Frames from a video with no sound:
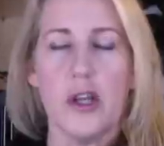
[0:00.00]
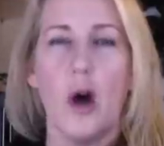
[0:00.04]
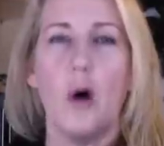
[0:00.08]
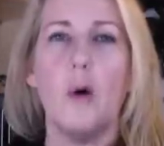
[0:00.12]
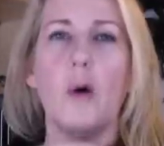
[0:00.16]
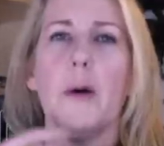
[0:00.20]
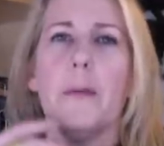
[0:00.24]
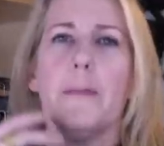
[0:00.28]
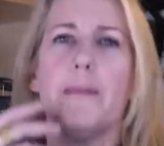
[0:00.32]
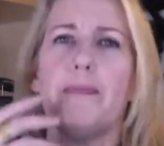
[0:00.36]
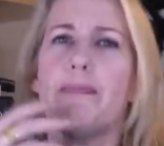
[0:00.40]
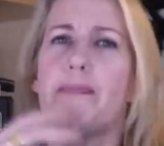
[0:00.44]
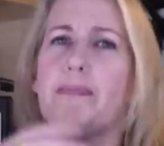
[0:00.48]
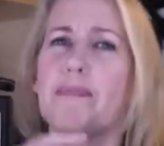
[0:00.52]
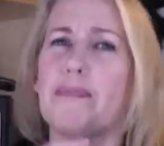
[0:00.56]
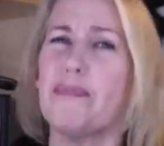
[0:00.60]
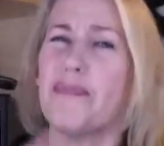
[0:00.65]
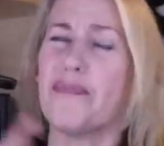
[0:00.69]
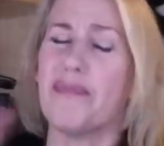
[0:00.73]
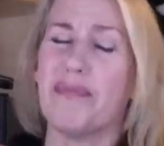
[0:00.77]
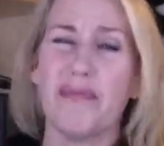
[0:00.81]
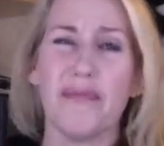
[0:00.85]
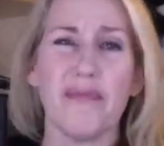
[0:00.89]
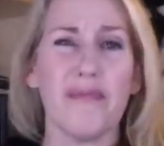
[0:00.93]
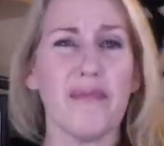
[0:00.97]
So
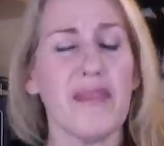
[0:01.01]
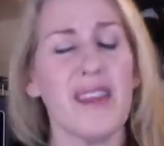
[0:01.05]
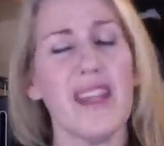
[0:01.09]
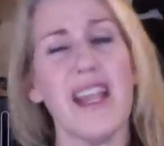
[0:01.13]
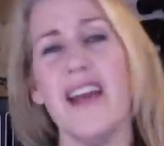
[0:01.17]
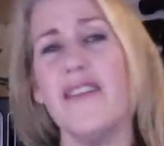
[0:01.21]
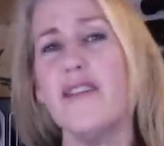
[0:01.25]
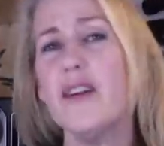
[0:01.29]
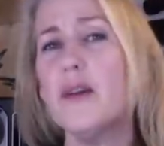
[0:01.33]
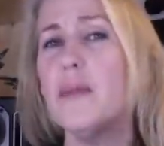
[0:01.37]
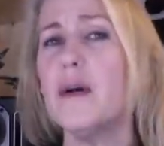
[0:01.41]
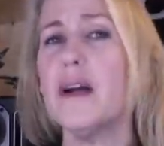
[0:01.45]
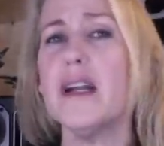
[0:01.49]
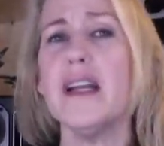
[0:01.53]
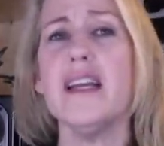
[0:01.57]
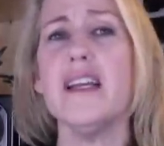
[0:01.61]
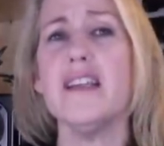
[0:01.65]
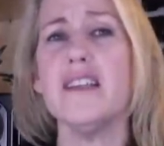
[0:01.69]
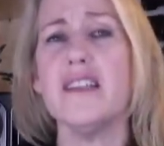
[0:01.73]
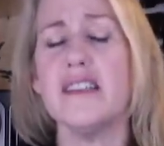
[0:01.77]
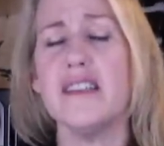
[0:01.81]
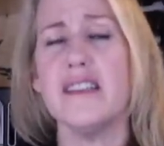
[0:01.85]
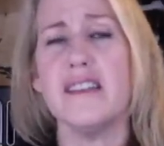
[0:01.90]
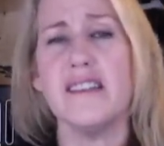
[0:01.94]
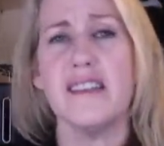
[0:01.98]

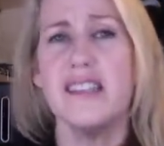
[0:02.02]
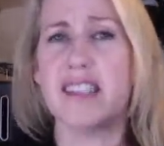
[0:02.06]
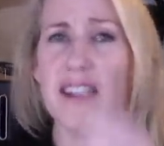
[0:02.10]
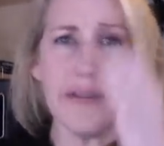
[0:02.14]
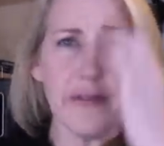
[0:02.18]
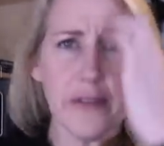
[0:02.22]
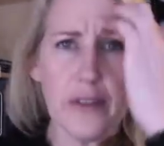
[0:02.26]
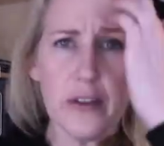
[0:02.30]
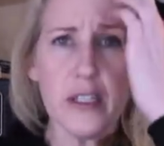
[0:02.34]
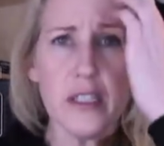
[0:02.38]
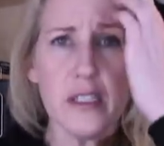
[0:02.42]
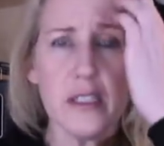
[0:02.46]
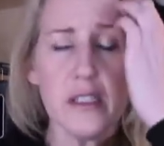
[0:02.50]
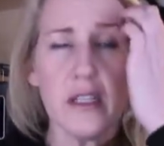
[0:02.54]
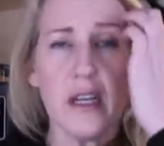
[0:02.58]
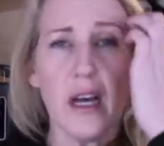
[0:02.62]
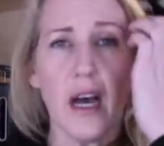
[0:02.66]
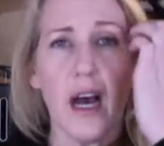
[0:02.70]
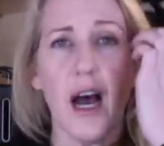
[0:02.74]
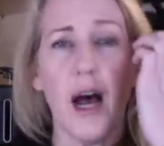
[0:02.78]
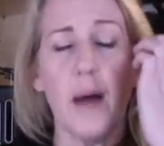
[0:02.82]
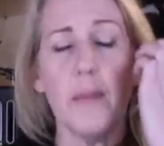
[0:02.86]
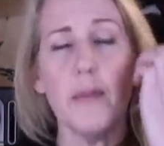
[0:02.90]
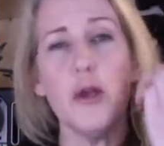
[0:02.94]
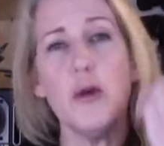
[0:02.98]
everybody's different.
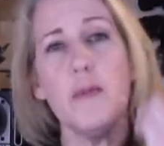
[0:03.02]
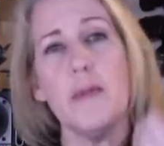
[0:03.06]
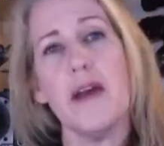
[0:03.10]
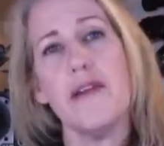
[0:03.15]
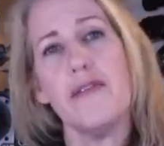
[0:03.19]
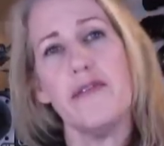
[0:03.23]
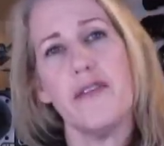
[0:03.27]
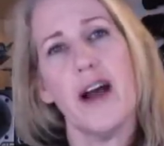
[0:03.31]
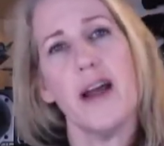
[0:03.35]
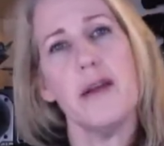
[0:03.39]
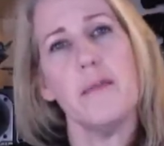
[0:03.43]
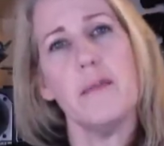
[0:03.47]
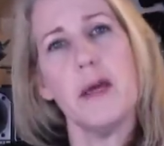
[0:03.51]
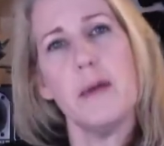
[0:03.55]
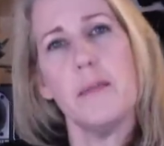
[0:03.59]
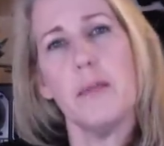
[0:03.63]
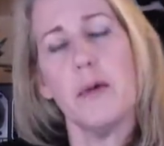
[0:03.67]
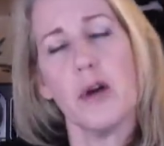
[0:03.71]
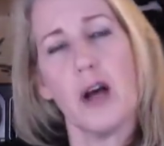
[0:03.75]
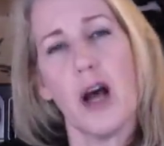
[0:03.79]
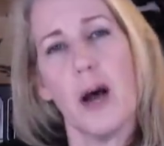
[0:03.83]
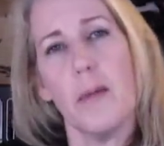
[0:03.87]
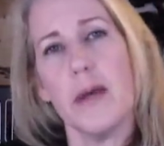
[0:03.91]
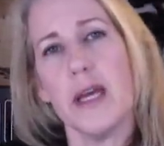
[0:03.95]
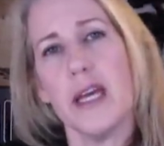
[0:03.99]
You may find
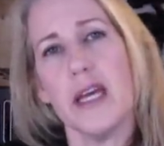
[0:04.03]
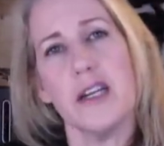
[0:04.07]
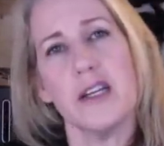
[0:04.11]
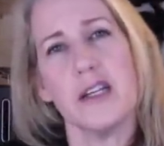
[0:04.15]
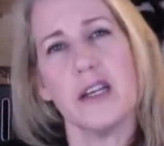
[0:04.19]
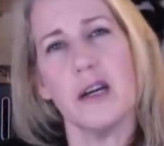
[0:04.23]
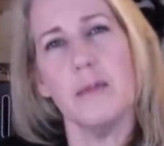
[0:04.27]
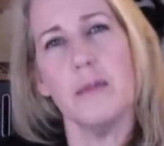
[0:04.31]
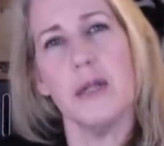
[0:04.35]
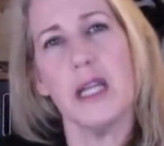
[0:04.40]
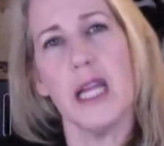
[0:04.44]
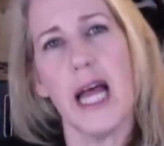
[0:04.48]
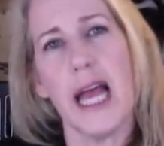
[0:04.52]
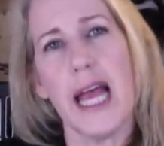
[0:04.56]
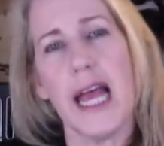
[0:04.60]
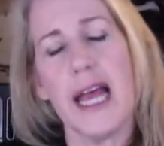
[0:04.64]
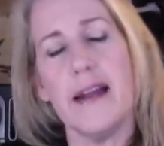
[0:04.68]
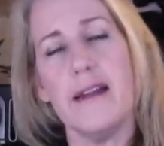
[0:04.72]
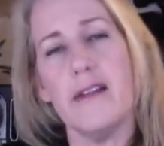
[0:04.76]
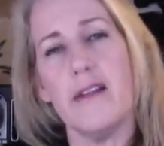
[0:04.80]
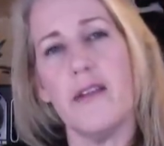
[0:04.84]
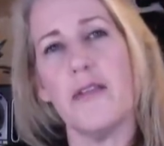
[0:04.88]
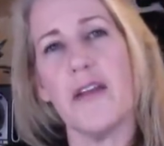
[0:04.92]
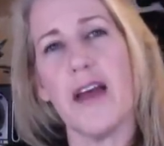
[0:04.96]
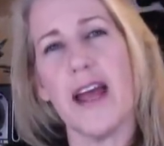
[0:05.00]
people coming in to
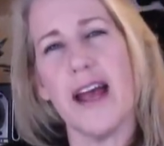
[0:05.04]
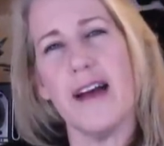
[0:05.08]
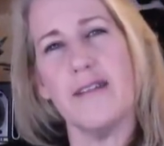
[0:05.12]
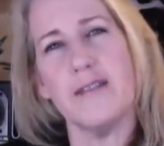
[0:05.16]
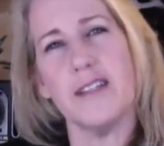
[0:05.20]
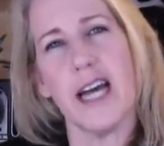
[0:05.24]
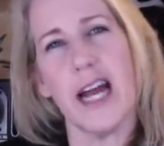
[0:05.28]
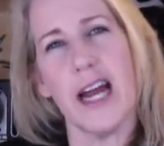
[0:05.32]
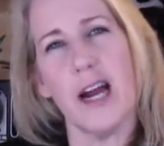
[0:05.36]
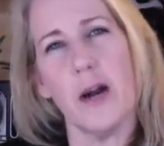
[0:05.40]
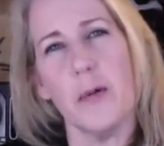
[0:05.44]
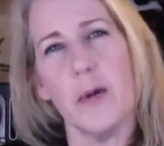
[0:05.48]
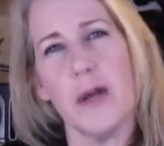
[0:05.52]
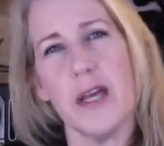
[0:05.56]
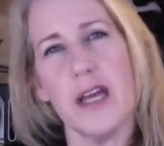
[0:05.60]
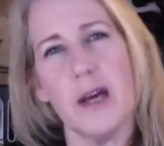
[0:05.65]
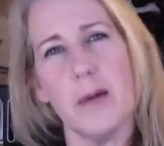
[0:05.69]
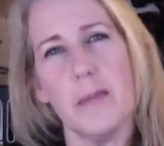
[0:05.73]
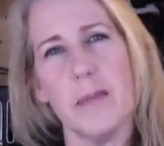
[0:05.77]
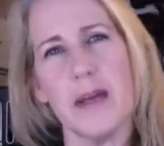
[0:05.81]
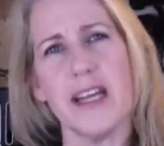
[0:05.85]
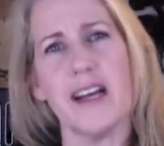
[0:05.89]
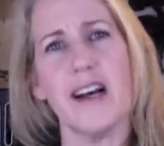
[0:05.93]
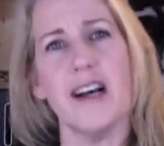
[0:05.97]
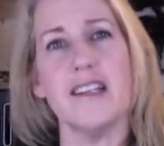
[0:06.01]
complain that they have diarrhea
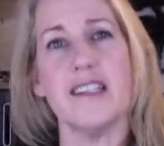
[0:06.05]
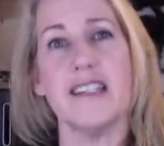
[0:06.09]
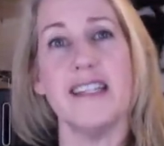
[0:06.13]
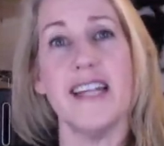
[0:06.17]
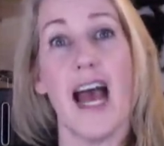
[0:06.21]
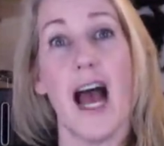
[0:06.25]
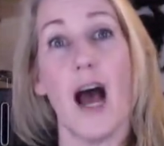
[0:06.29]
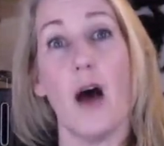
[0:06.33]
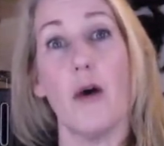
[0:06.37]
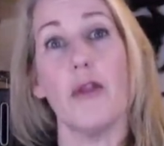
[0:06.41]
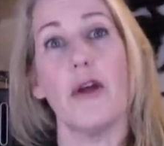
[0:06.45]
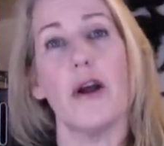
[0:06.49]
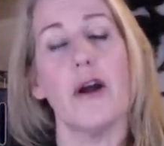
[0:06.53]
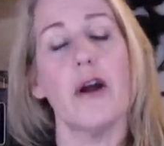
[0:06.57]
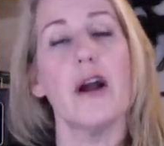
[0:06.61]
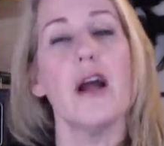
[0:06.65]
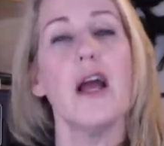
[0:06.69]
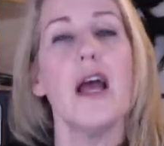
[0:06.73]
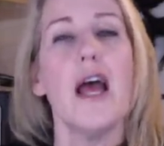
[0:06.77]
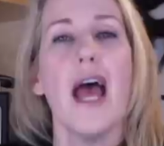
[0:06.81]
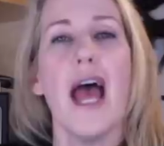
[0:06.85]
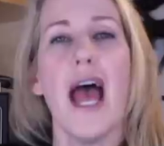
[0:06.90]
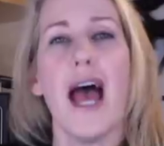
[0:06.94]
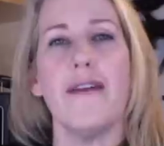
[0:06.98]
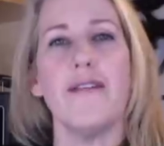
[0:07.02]
because now they're
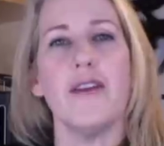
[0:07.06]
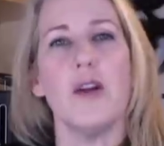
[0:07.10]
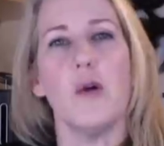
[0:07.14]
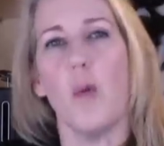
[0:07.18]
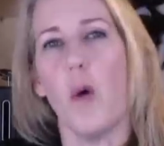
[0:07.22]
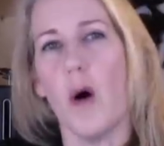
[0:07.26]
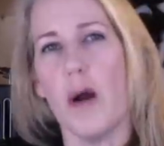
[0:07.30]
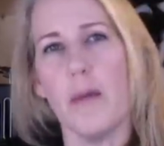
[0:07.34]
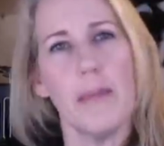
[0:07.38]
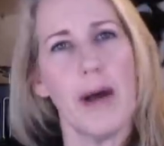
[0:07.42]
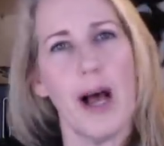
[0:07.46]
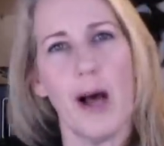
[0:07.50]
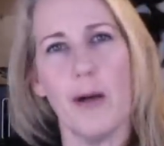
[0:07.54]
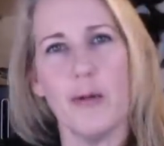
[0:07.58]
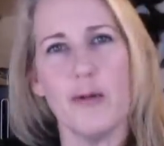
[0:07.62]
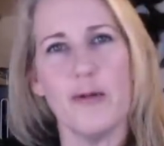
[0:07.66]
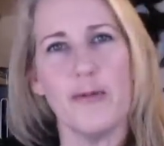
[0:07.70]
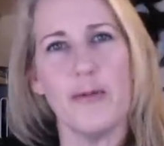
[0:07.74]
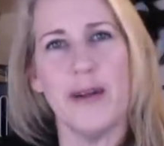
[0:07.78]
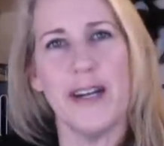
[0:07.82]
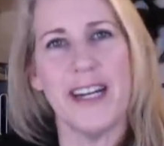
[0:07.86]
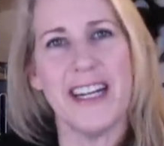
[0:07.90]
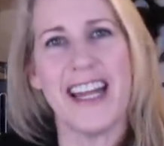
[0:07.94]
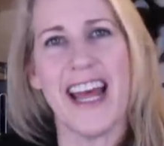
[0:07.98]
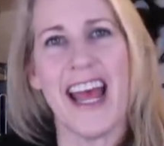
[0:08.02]
having 1 bowel
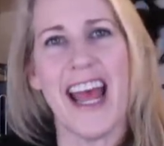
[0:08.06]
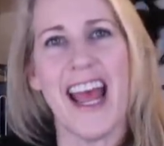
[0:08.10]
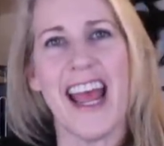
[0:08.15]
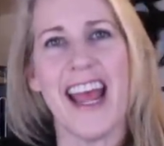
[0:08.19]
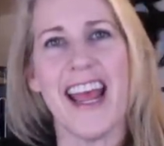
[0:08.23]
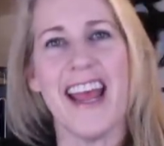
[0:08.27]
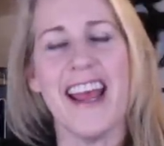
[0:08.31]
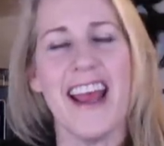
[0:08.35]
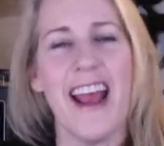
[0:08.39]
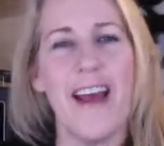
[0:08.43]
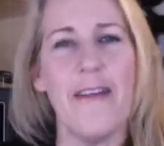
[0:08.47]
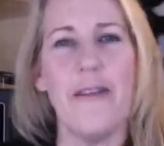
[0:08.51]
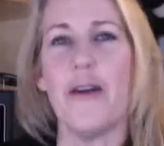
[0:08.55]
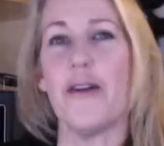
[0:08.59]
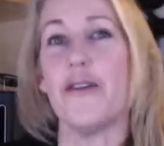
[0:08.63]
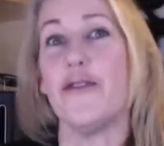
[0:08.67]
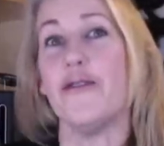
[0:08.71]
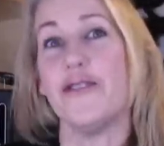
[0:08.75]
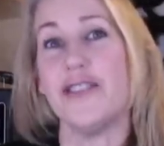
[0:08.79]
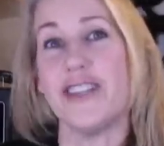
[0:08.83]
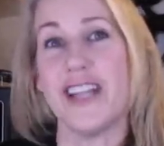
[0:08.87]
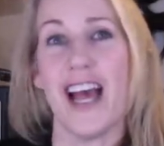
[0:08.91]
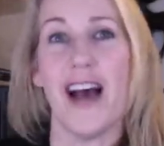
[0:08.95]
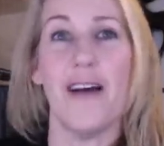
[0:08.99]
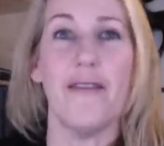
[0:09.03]
movement a day and they're
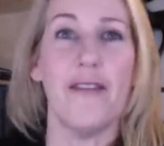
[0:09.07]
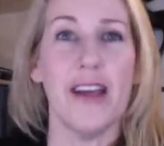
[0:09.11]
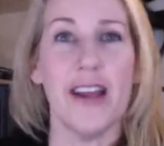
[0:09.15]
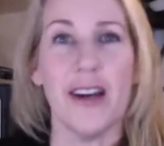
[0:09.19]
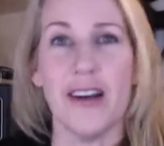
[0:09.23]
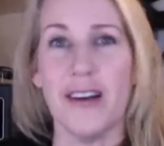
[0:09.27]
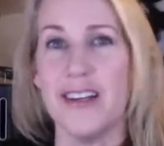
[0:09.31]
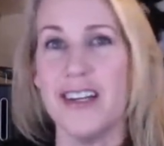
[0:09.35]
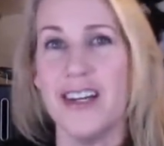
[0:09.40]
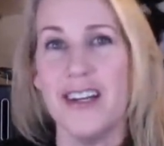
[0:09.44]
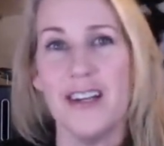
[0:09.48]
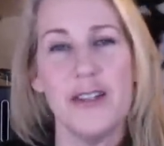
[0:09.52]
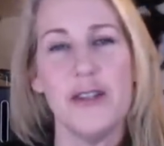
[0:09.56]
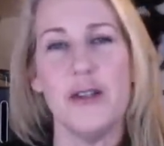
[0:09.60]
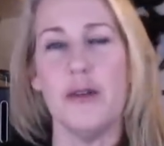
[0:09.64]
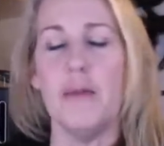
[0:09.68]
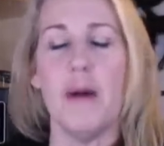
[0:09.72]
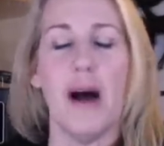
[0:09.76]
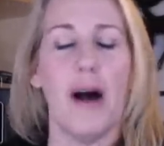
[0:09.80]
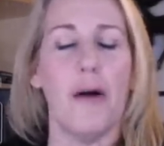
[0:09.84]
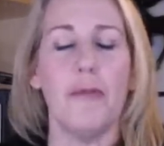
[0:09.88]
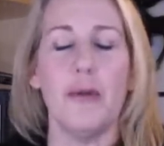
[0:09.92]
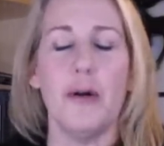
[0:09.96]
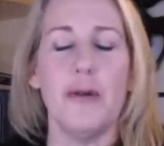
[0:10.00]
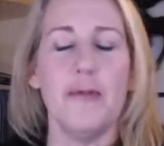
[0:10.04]
used to having 2
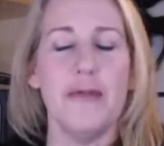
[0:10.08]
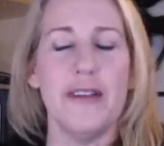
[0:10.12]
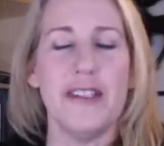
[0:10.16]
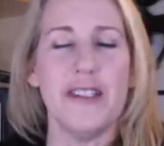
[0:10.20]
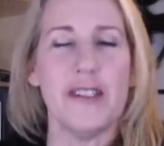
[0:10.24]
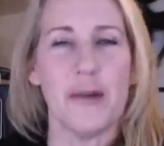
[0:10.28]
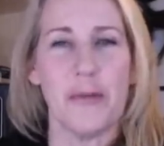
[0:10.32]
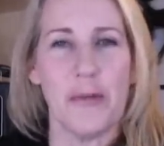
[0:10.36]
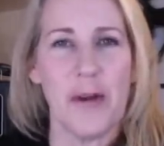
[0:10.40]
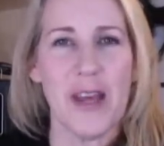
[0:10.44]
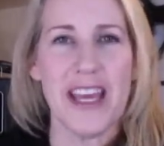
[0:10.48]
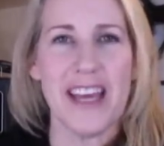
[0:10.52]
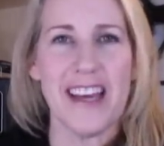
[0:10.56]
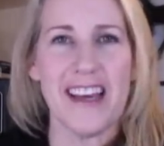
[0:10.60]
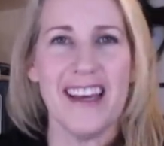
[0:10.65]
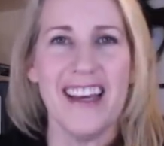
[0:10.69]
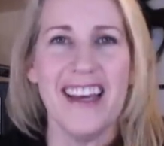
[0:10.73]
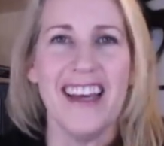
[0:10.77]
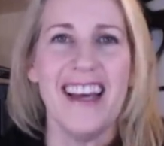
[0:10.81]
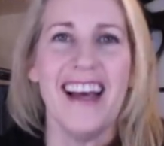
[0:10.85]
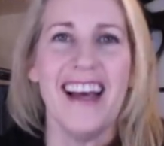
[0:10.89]
bowel movements a week,